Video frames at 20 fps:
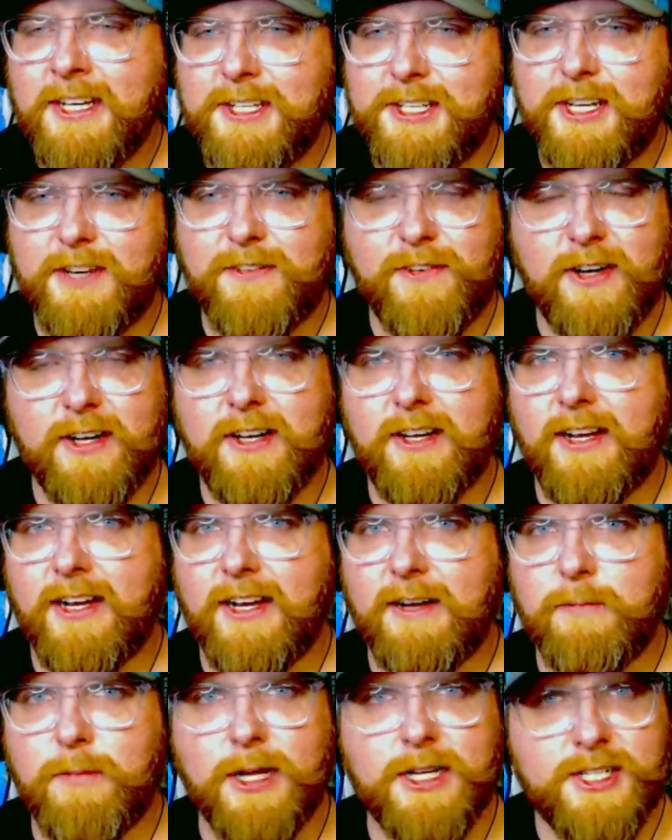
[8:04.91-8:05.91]
Different,
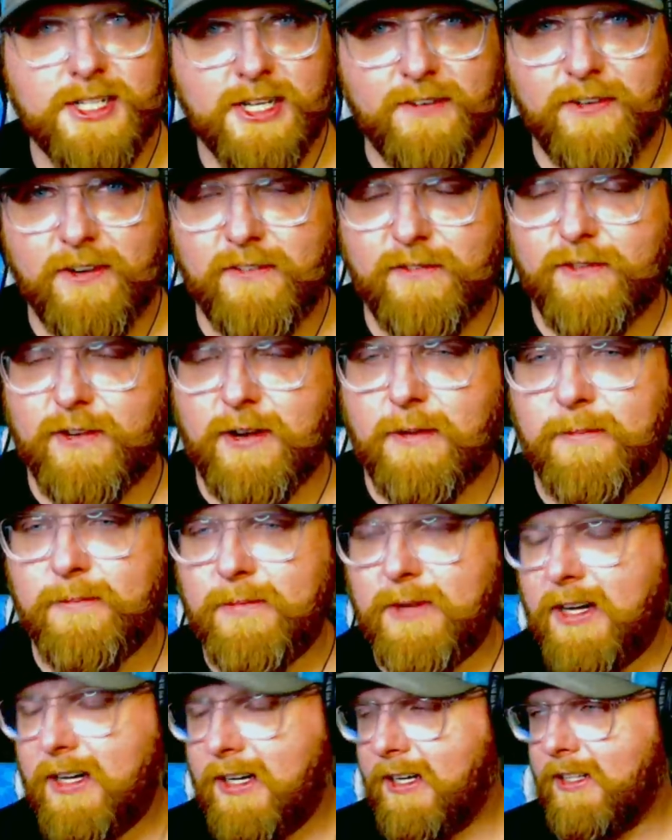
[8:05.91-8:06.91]
much different
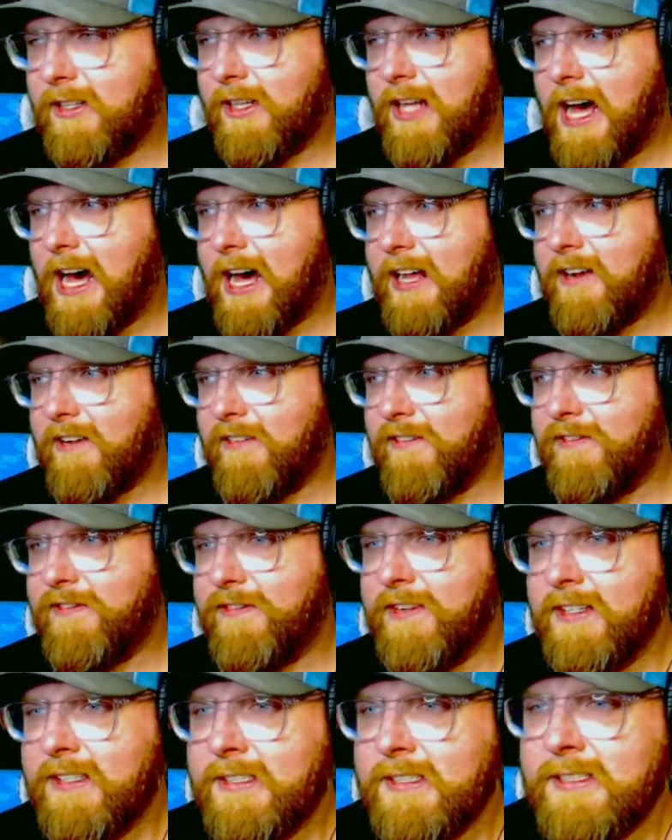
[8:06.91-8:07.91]
from a lot
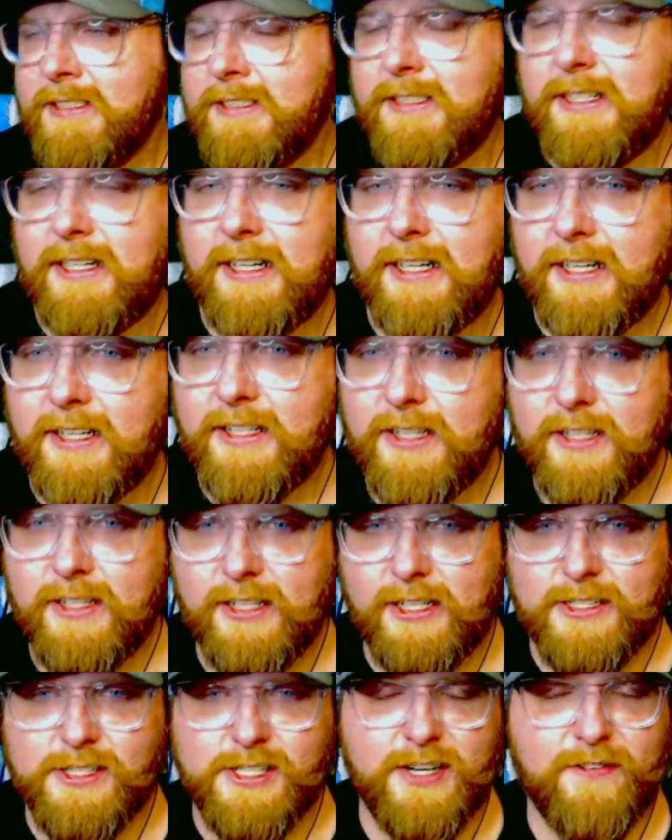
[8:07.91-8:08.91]
of
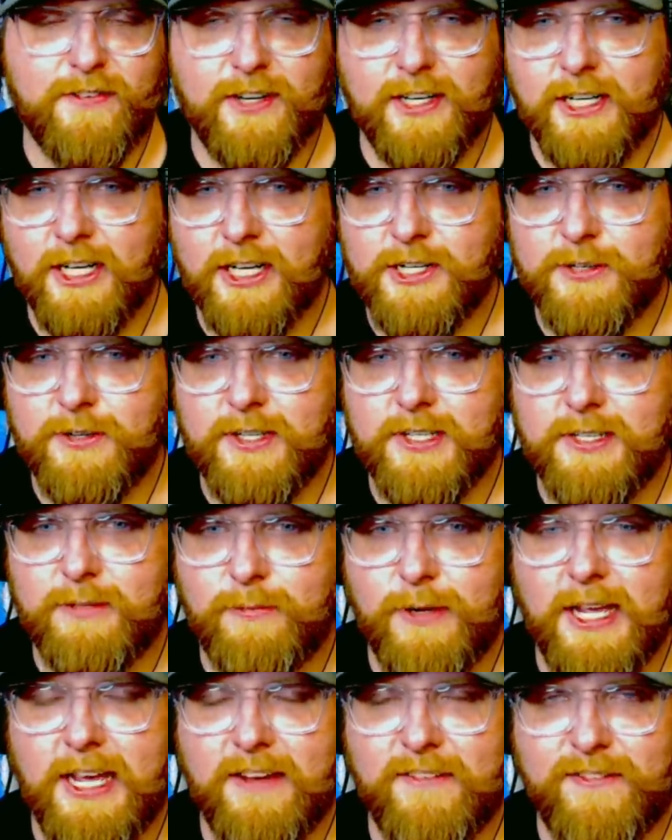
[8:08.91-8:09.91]
the different countries
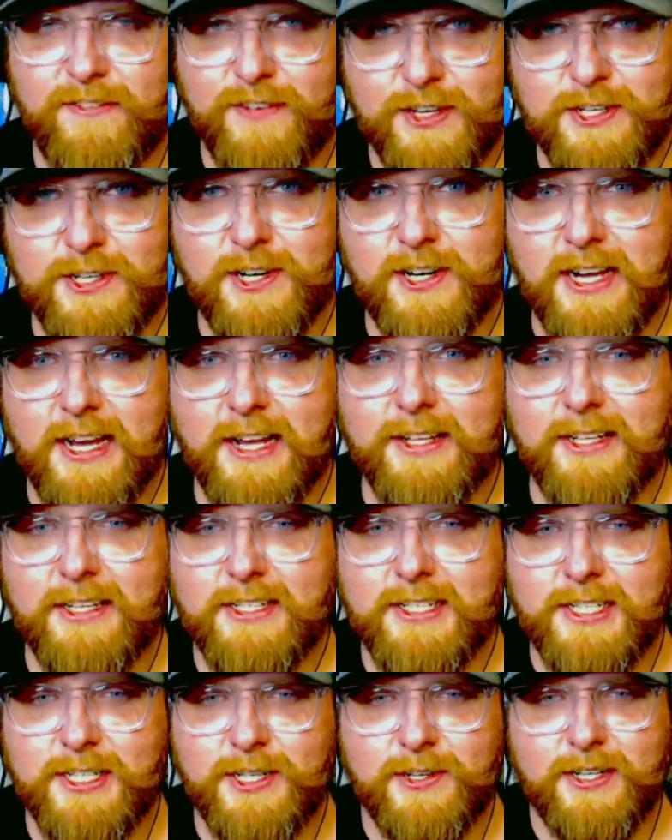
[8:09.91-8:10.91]
we have featured on
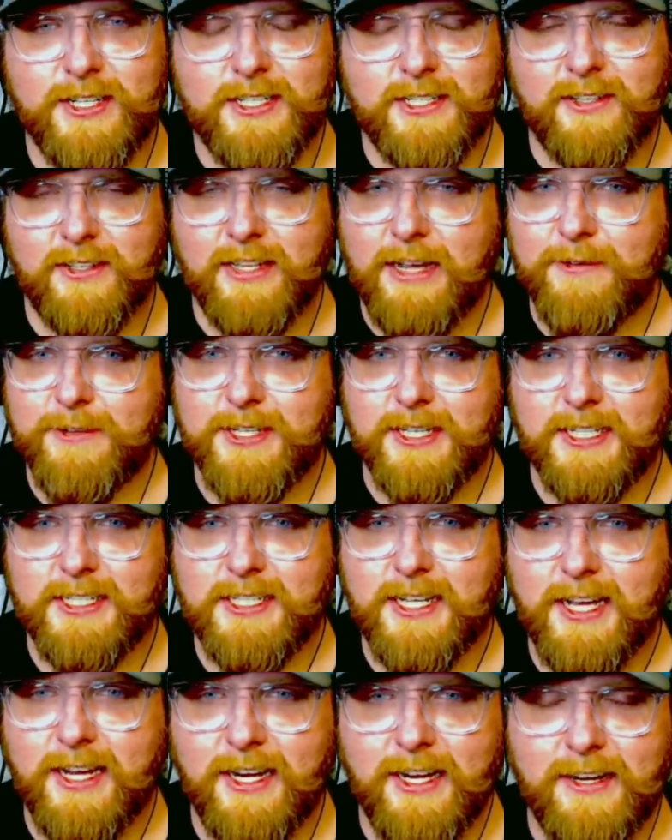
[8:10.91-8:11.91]
this series, so that was
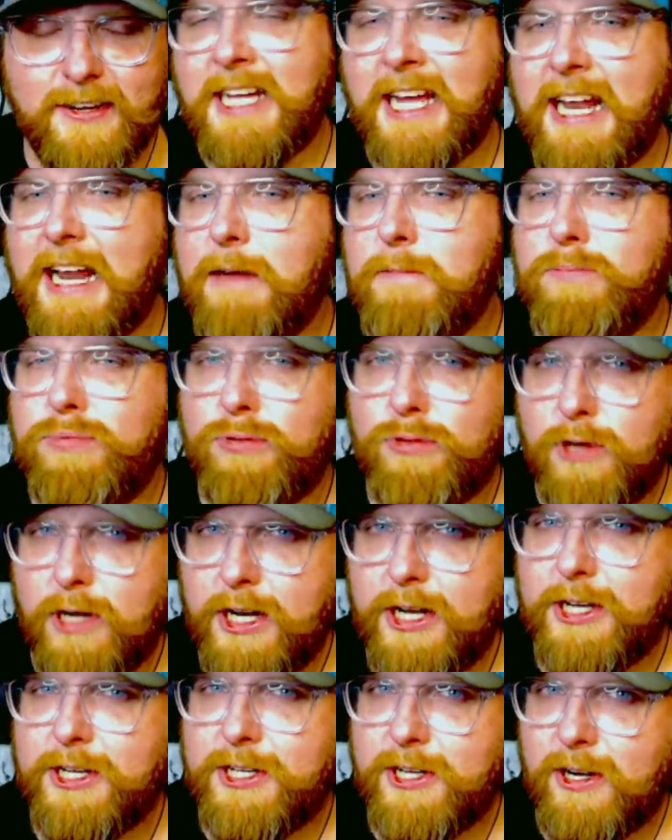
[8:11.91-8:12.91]
exciting. And I'm
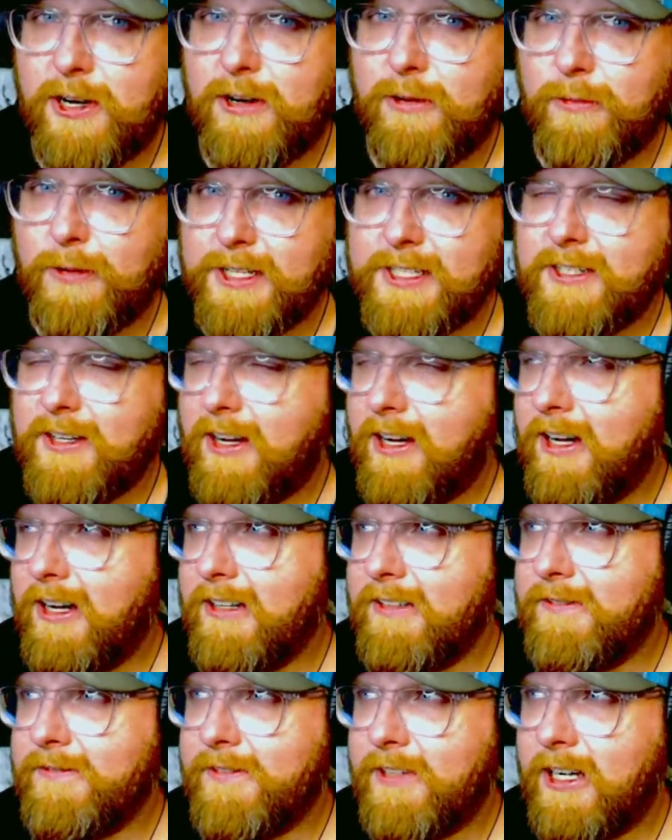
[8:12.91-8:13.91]
pretty sure we
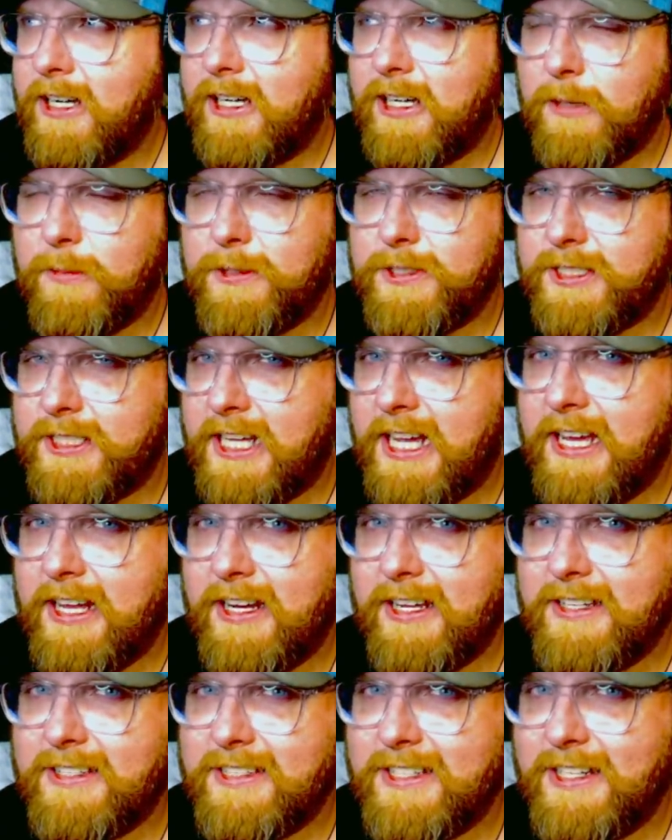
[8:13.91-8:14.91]
saw a couple
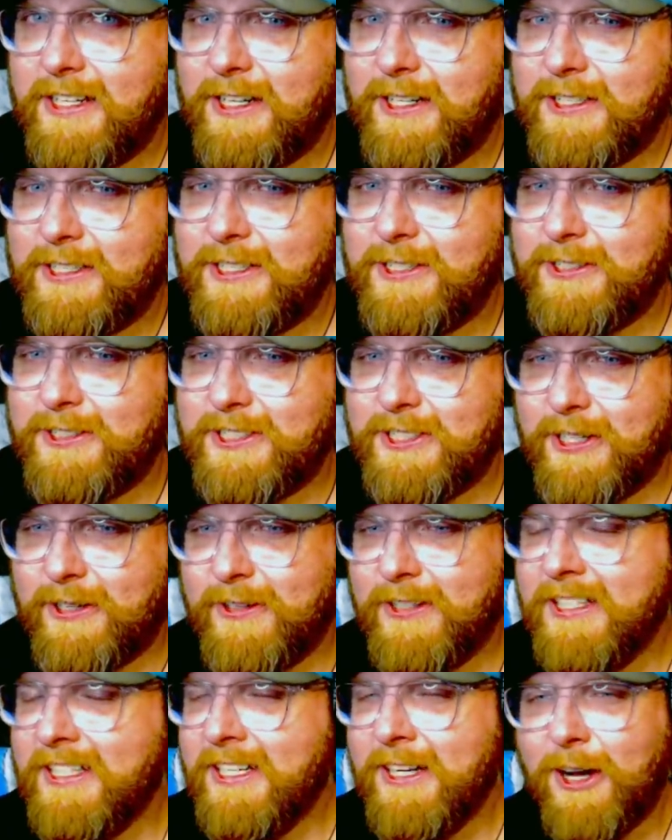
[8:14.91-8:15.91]
Scanias in there too.
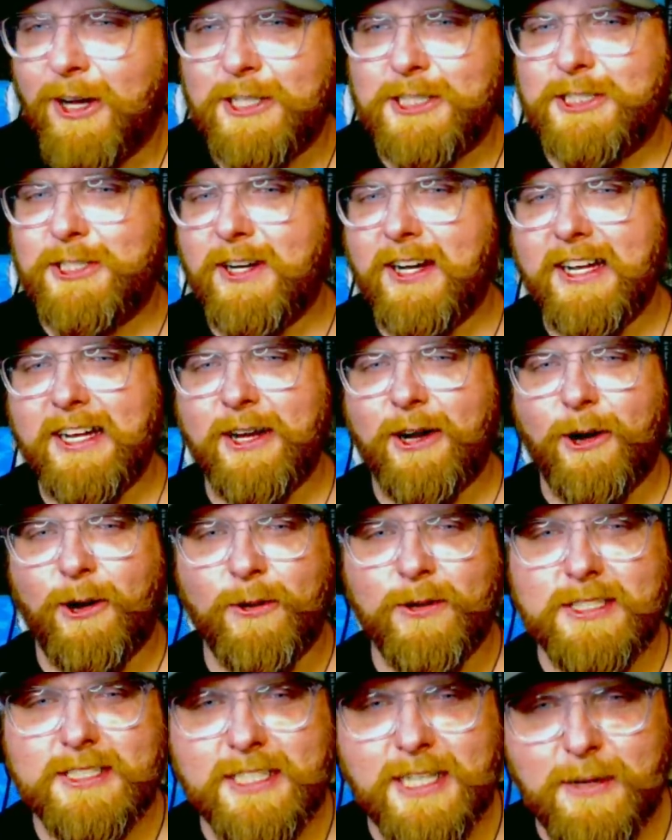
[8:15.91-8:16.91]
So Australia
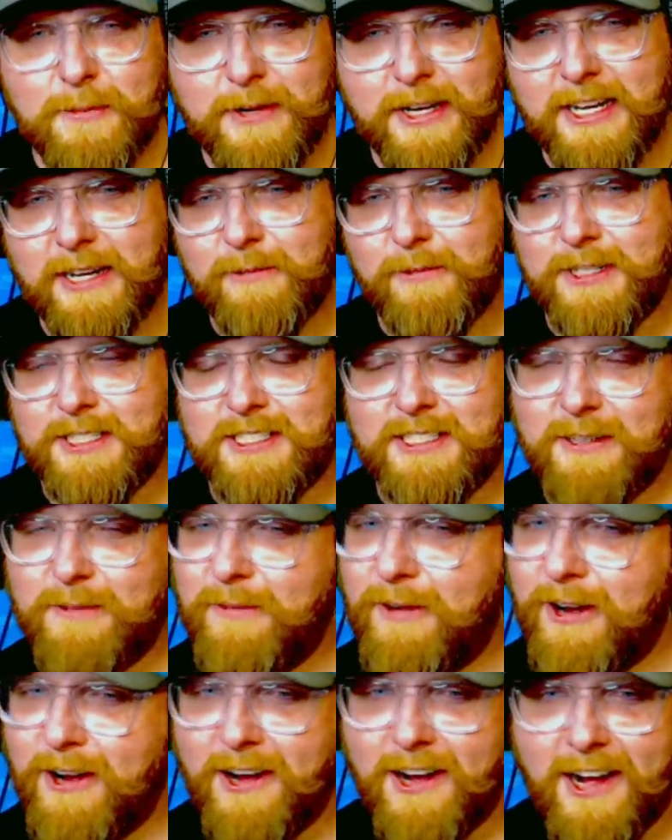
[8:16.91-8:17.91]
always coming in with
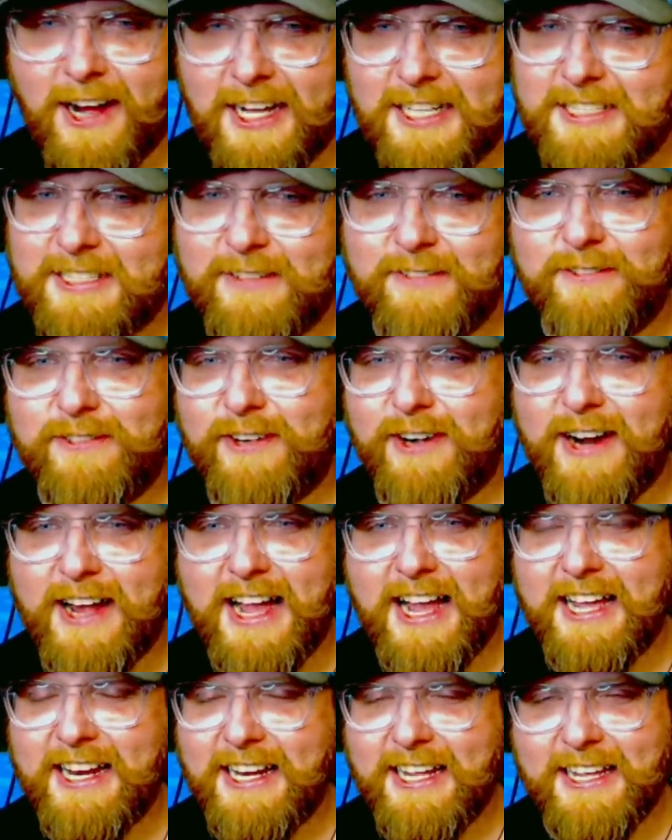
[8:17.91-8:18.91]
some awesome
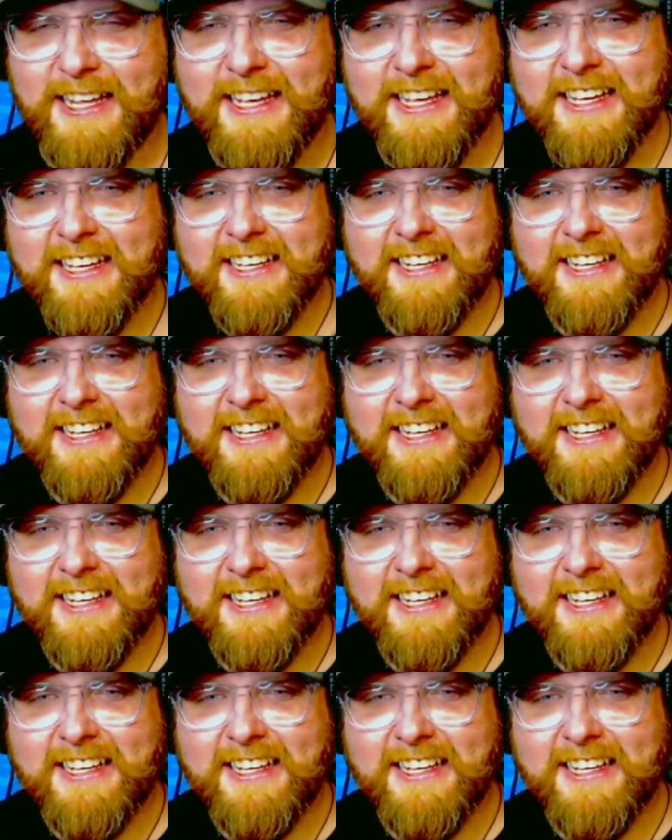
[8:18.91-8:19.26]
variety.